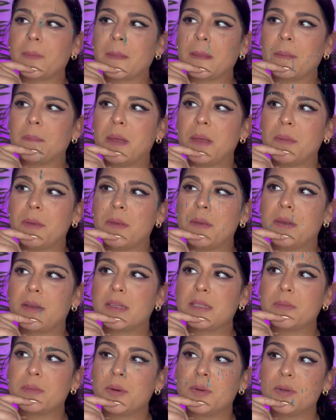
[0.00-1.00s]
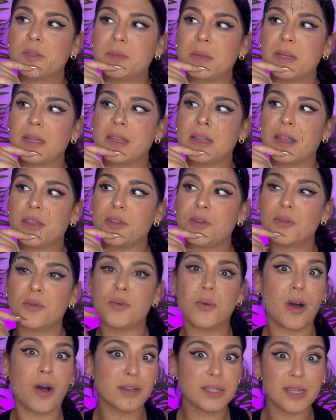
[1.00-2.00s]
Maybe exposed, meaning that you
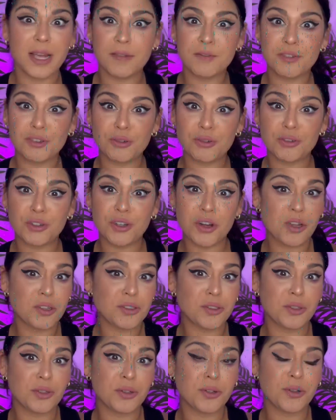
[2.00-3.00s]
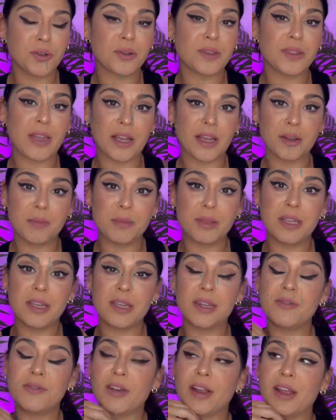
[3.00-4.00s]
want to have children also, that could be
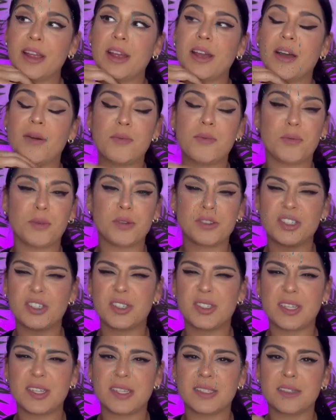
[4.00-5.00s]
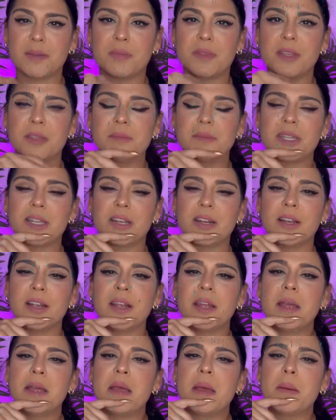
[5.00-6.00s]
it, right? We're just seeing some themes here.
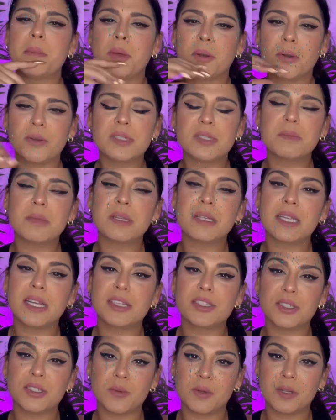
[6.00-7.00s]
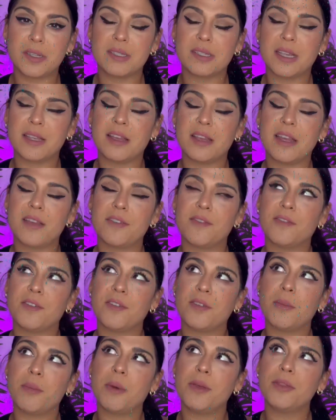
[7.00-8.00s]
But ultimately, I just want to say that
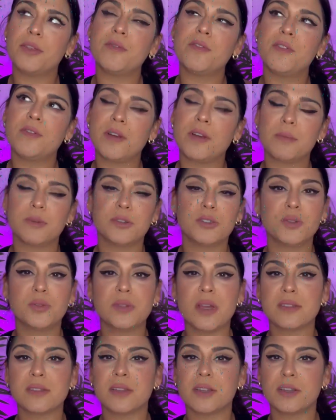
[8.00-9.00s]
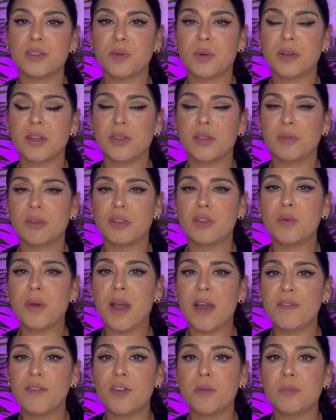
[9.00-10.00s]
for the month of November 2023, you
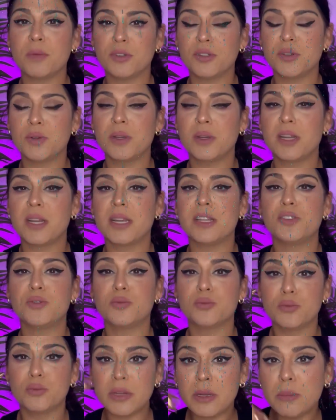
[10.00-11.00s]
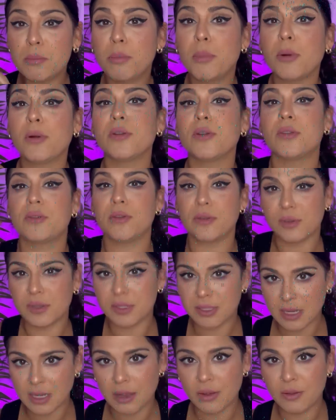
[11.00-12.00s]
have an opportunity to rebirth
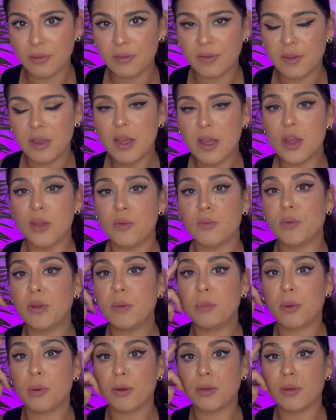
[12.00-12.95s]
yourself in